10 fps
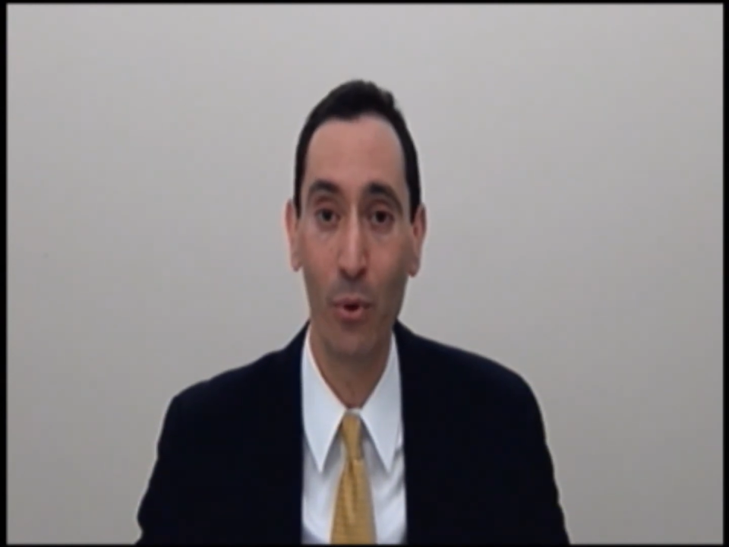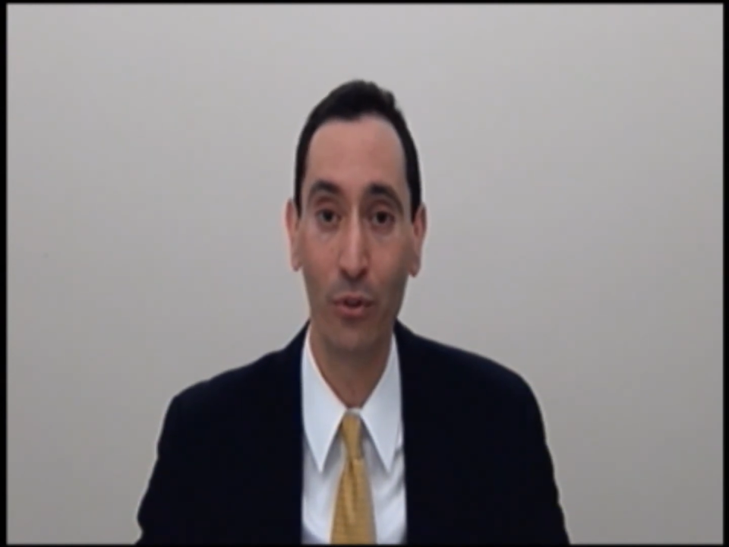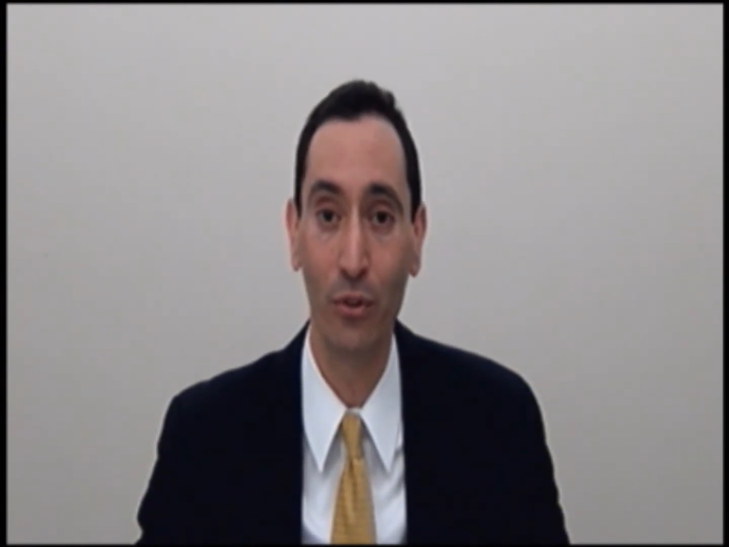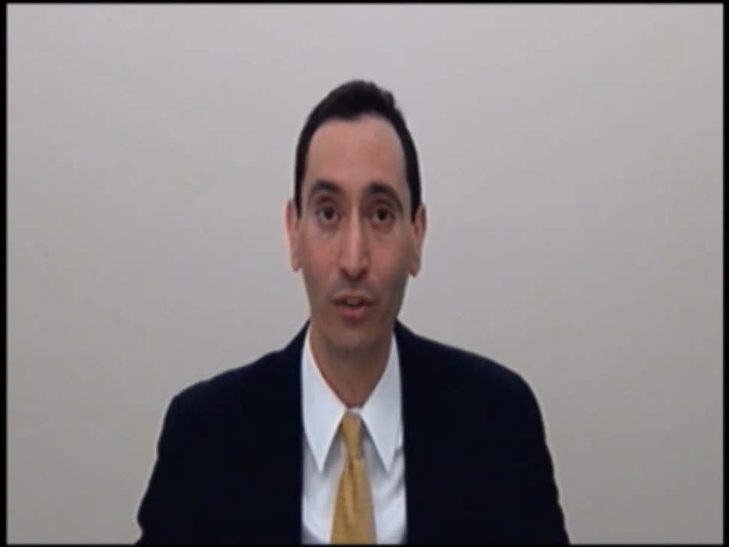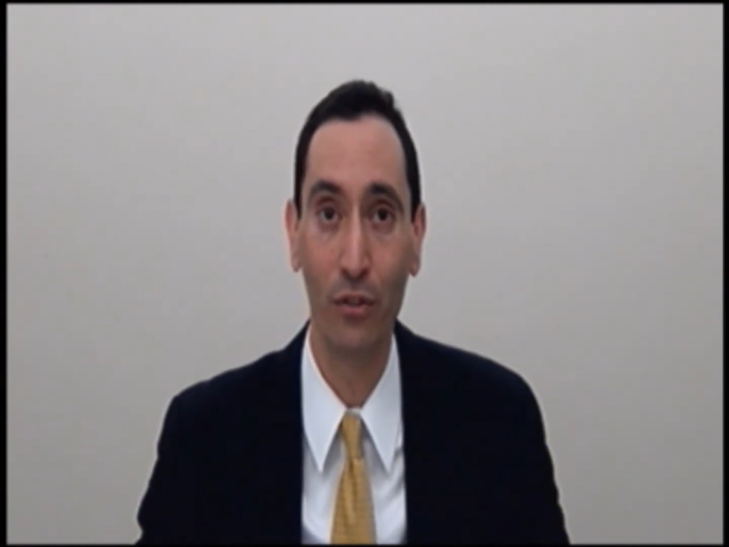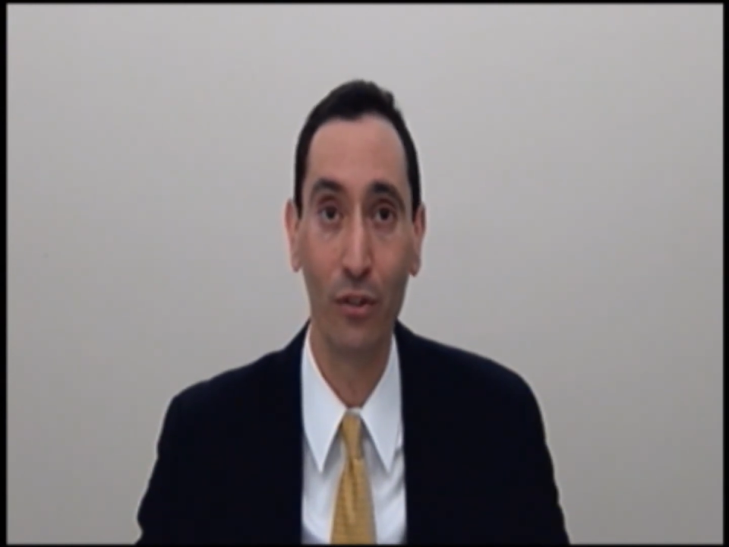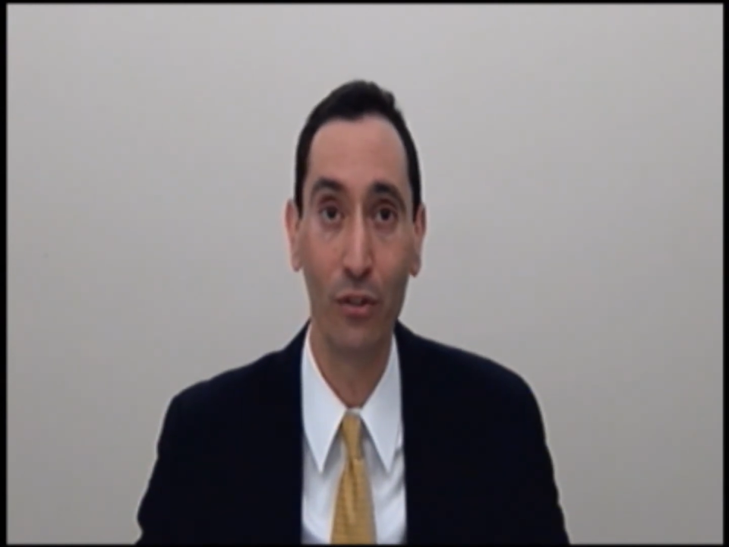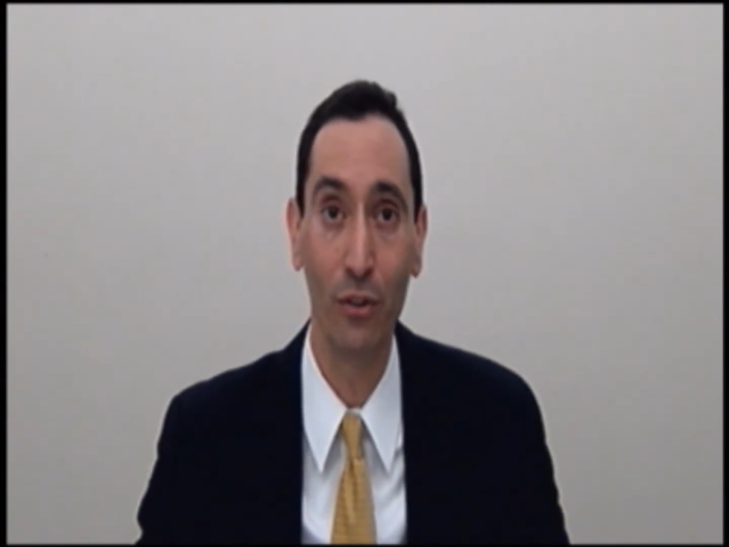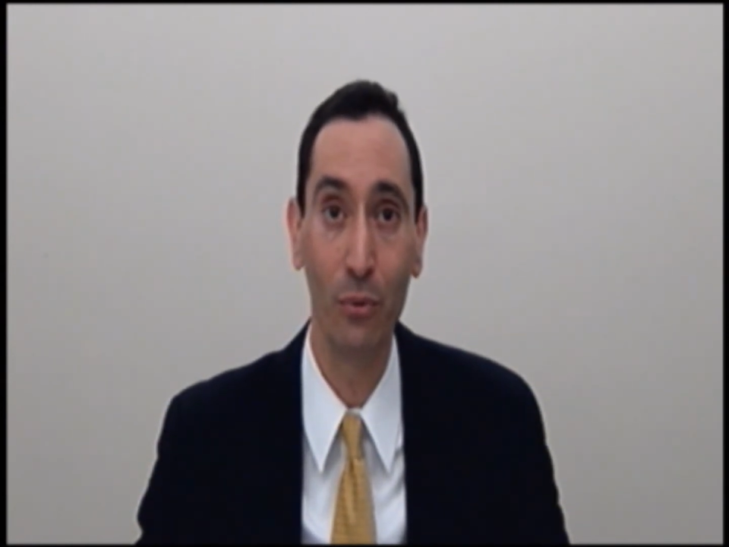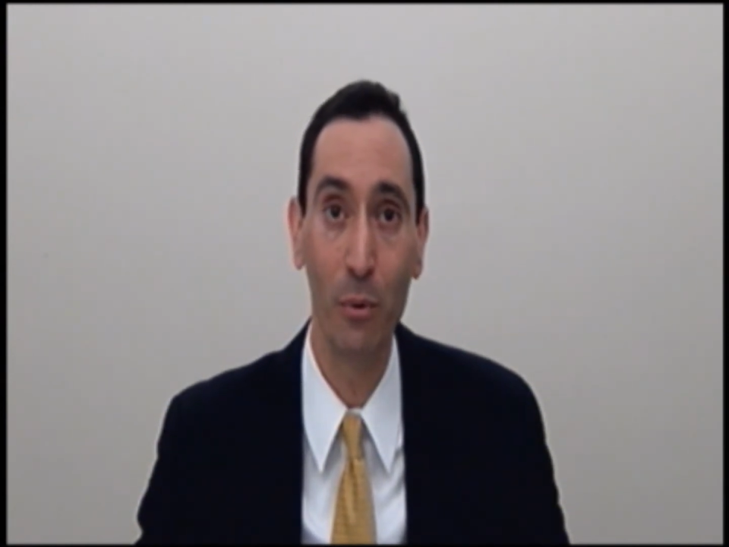Court
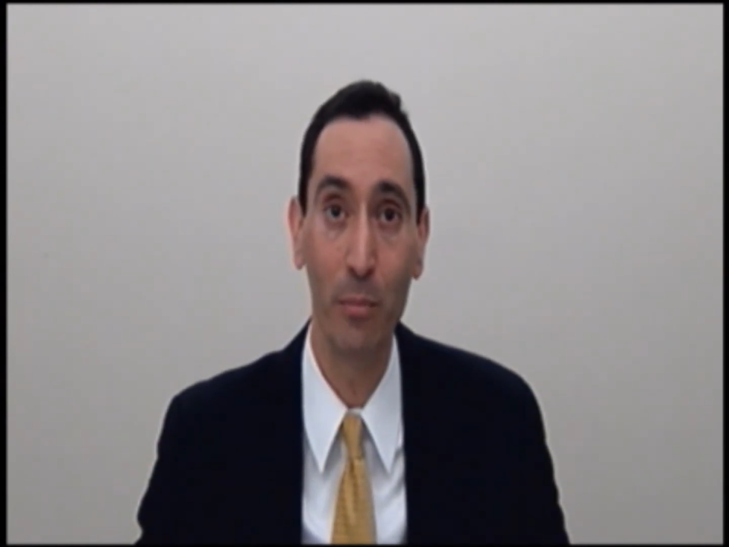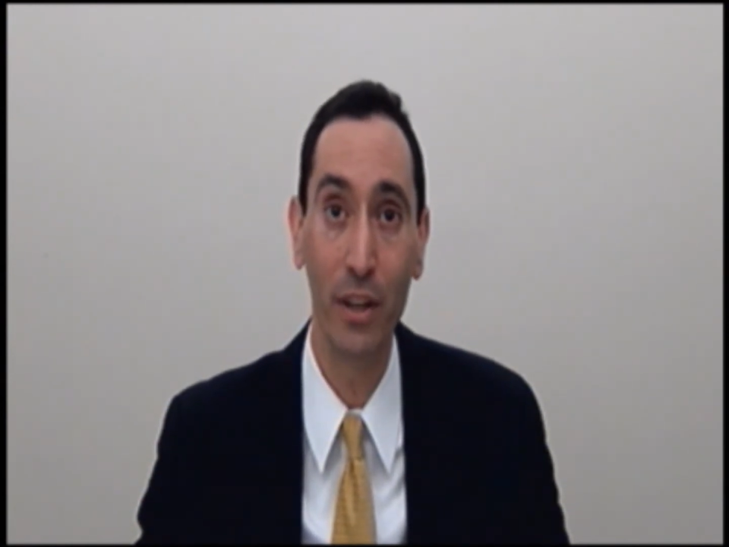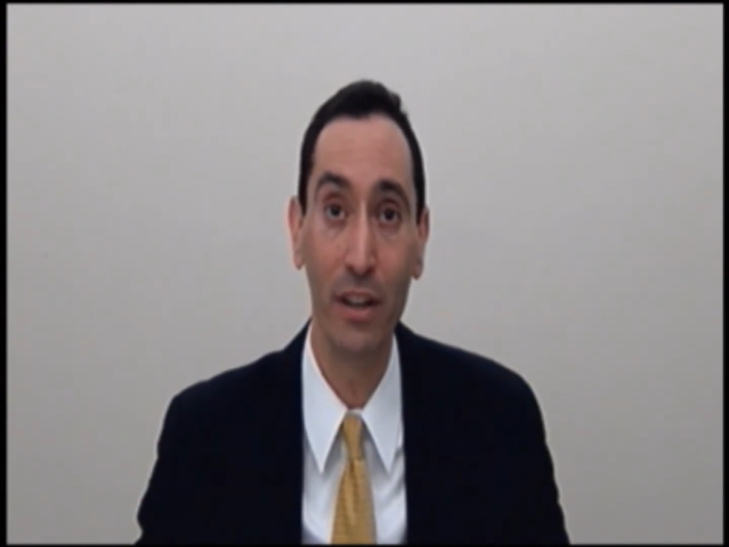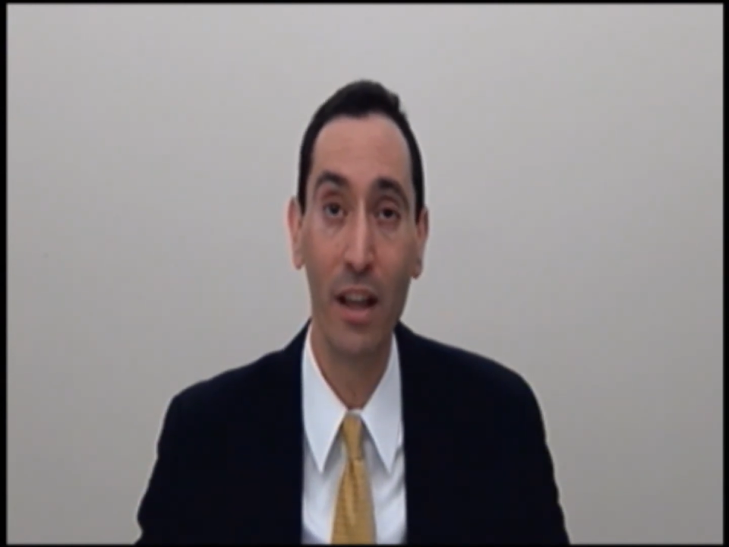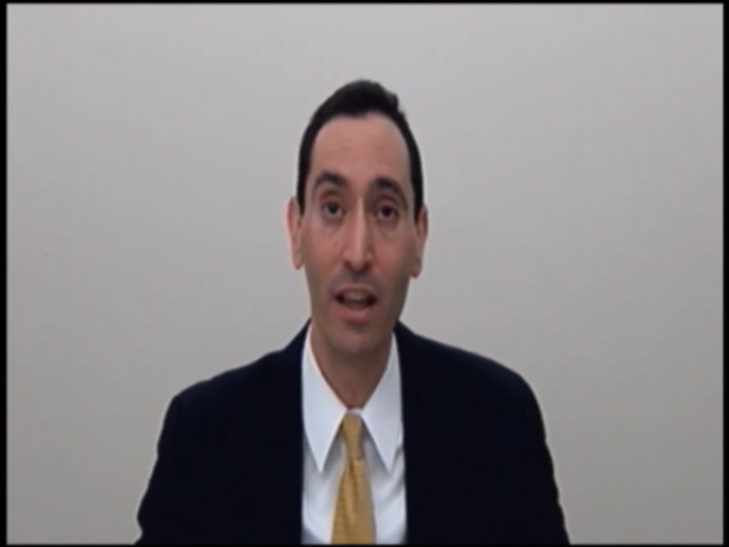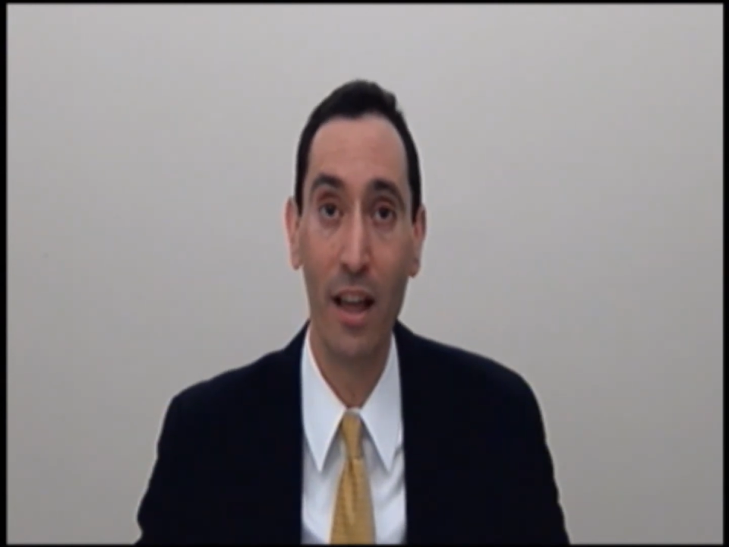justices will be